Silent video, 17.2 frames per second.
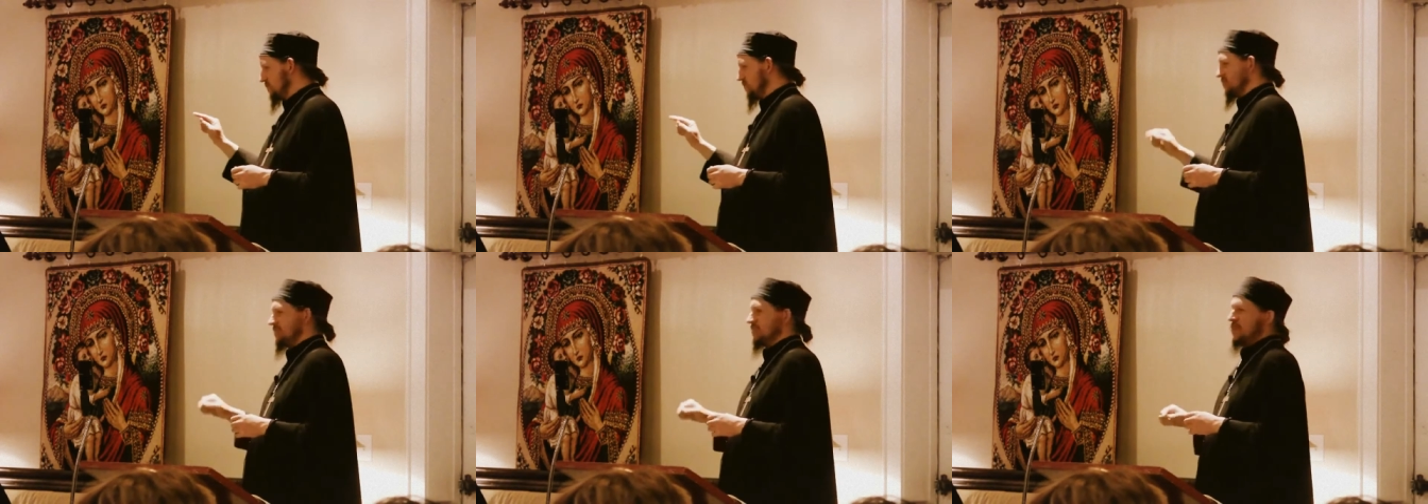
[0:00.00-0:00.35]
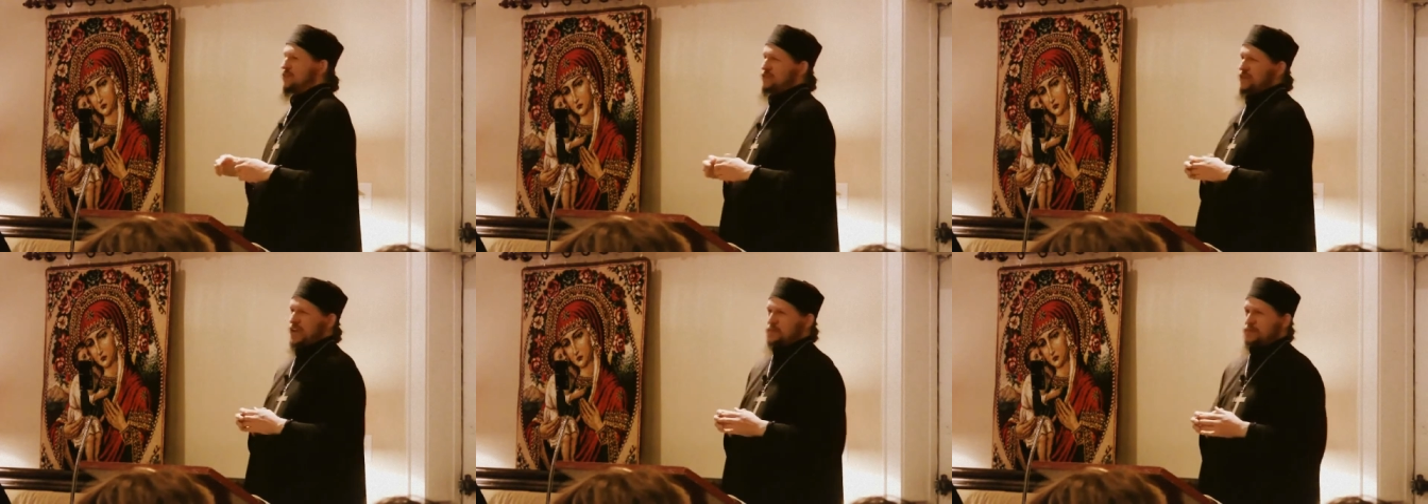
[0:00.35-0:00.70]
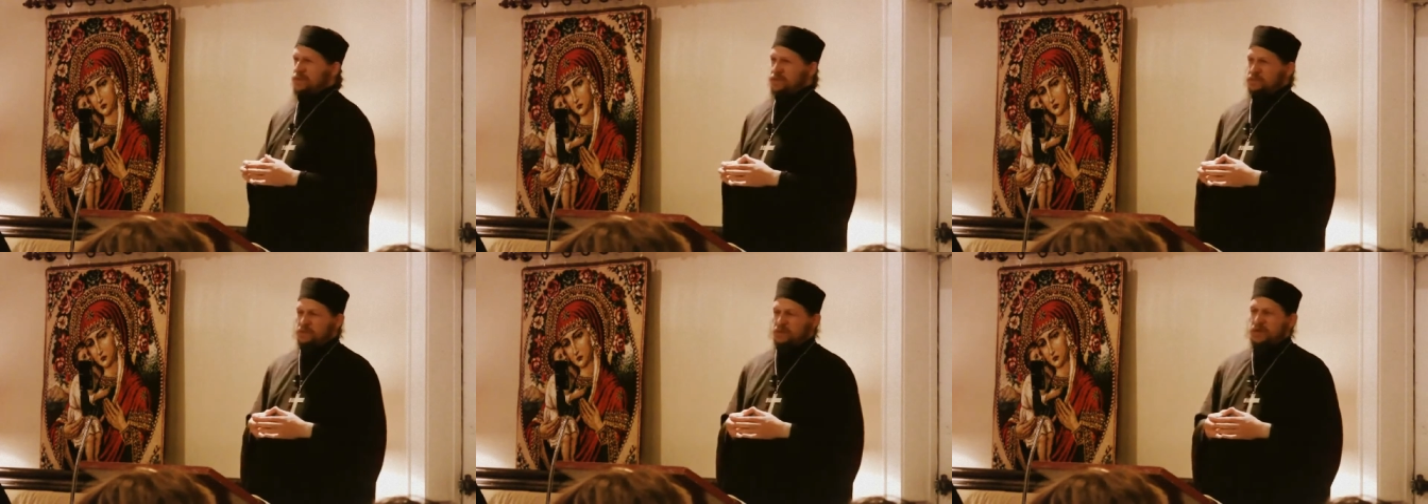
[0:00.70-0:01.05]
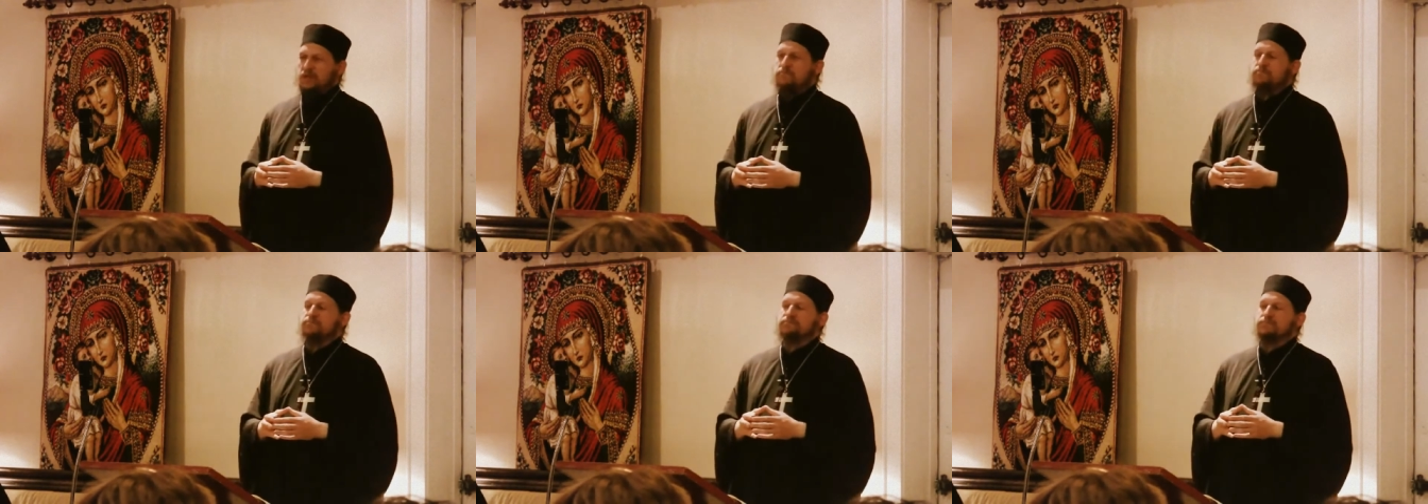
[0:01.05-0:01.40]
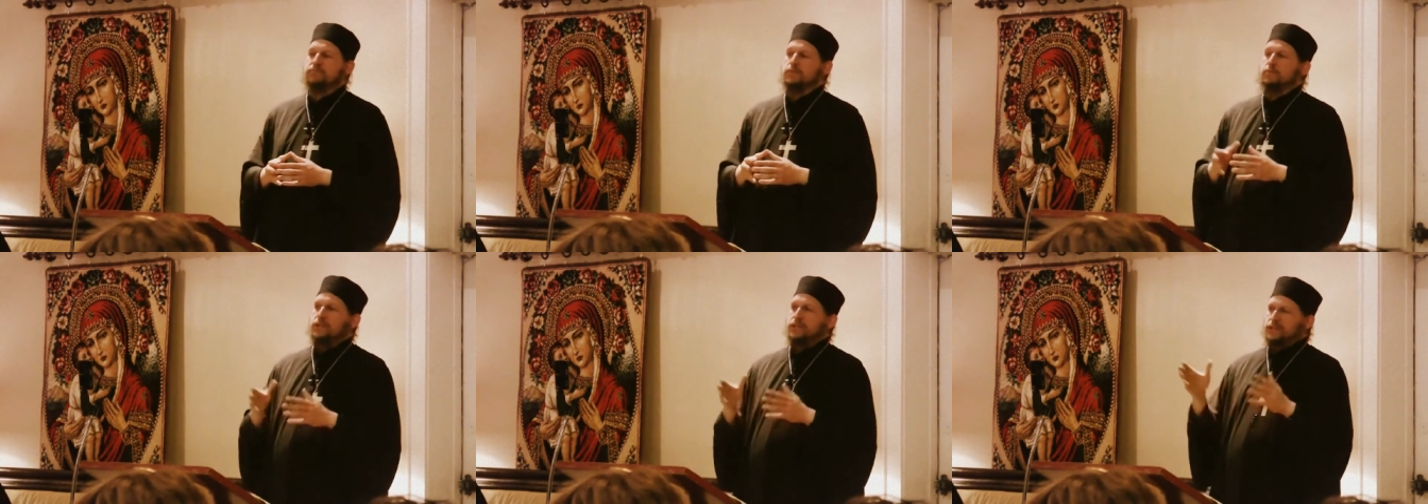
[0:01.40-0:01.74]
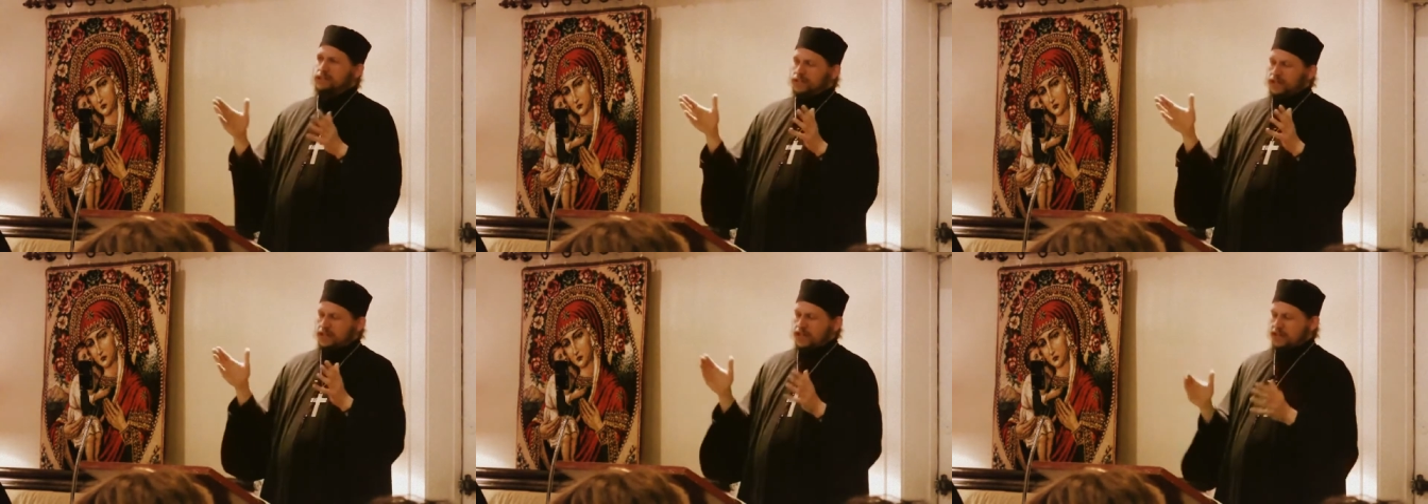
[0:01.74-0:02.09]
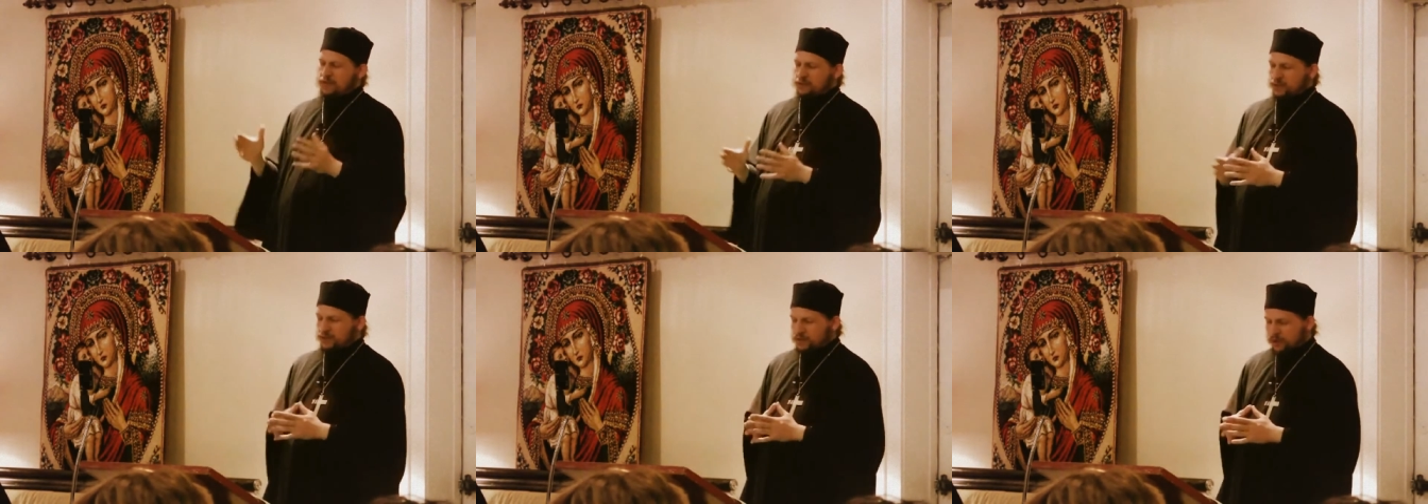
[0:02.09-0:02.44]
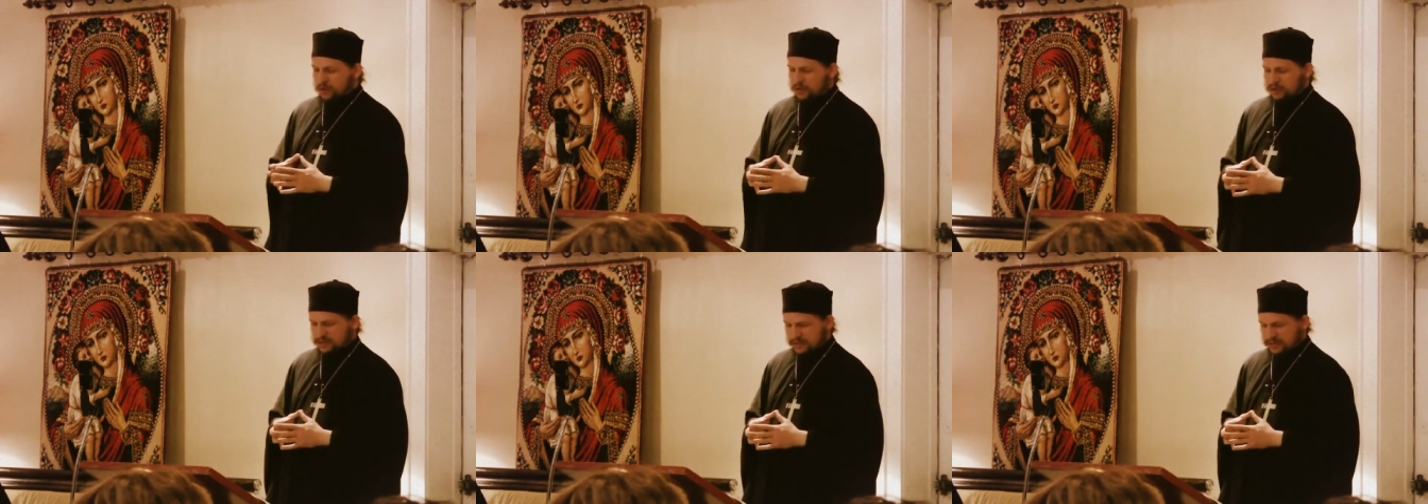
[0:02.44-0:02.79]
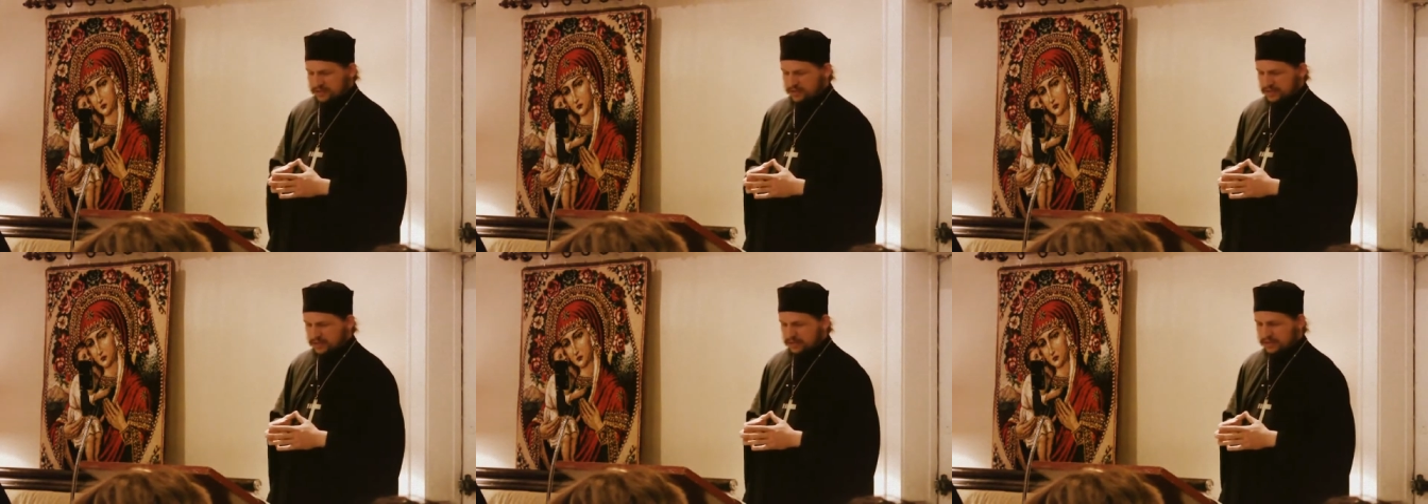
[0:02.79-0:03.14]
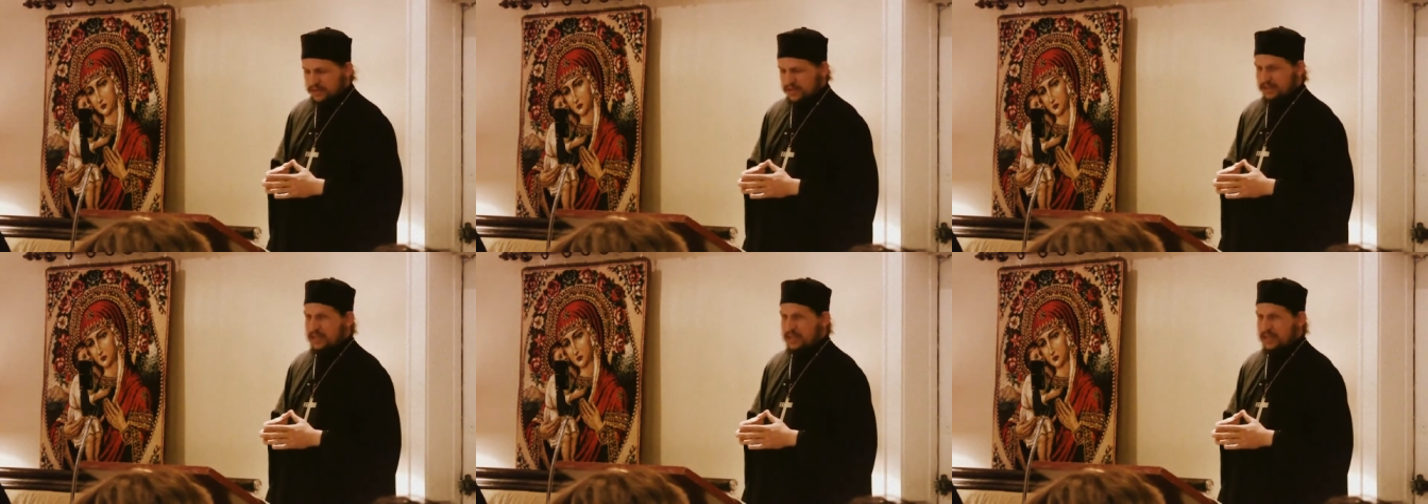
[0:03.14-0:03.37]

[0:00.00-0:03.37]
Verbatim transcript: another name on the book, but everyone knows in Thessaloniki